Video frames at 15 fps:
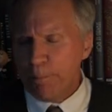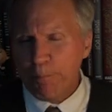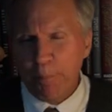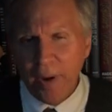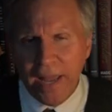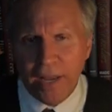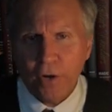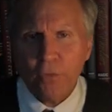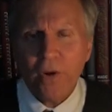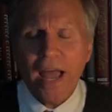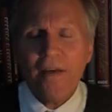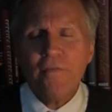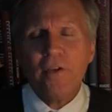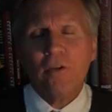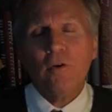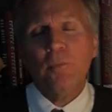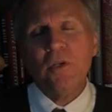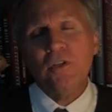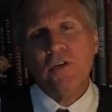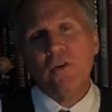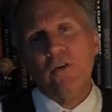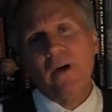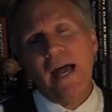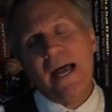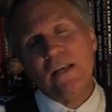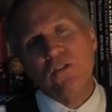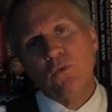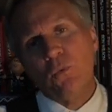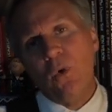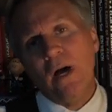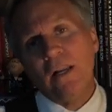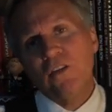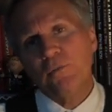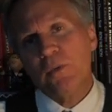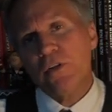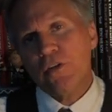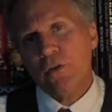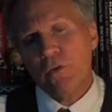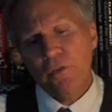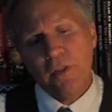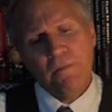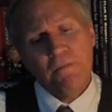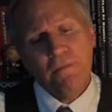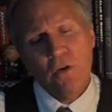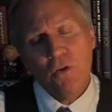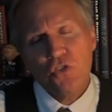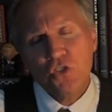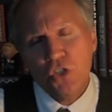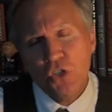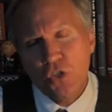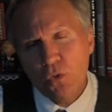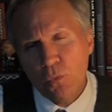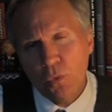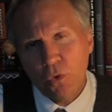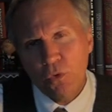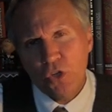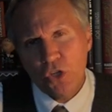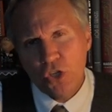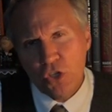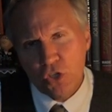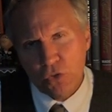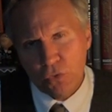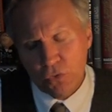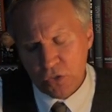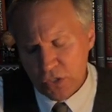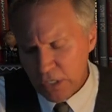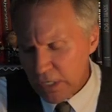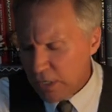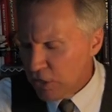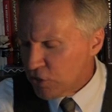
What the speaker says: Biographical material as well as material that folks you will use.